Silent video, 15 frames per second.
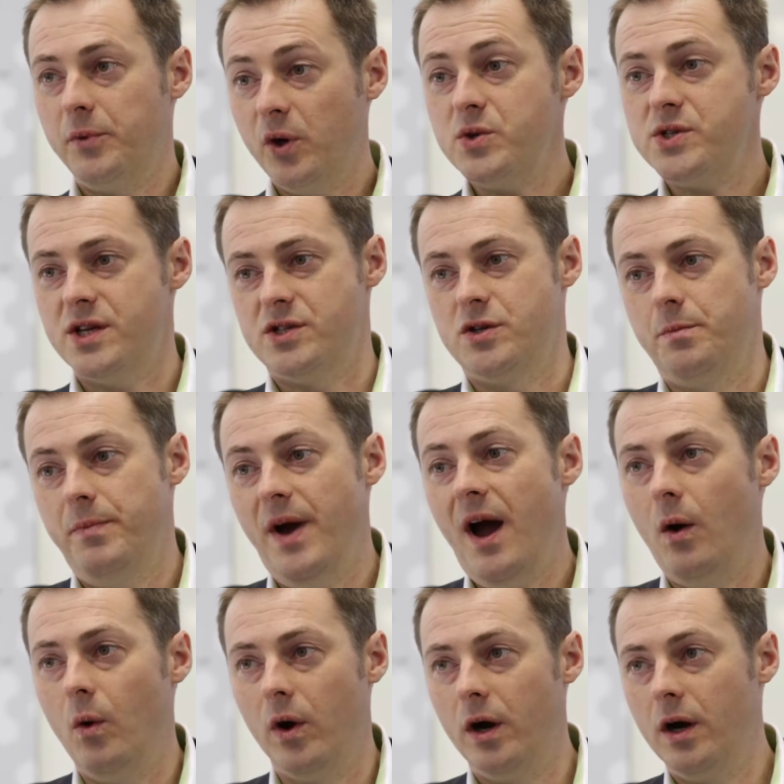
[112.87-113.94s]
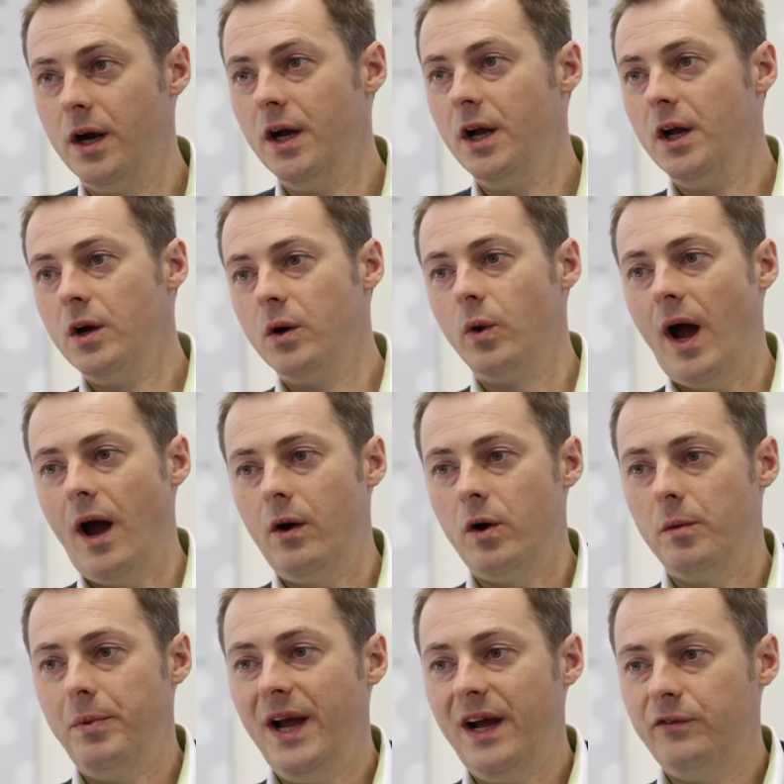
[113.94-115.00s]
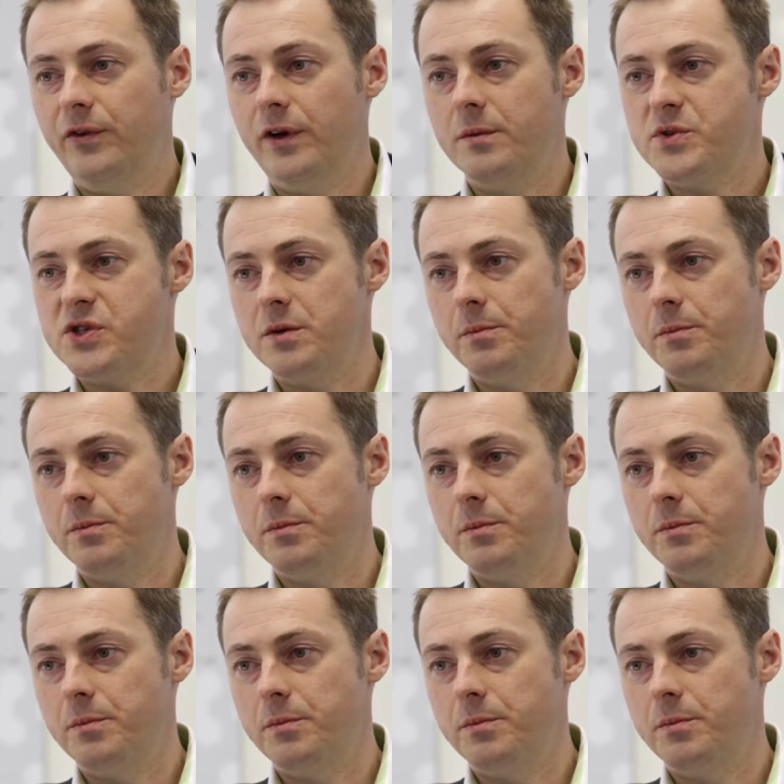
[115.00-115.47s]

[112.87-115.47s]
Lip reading: processor power. Our platforms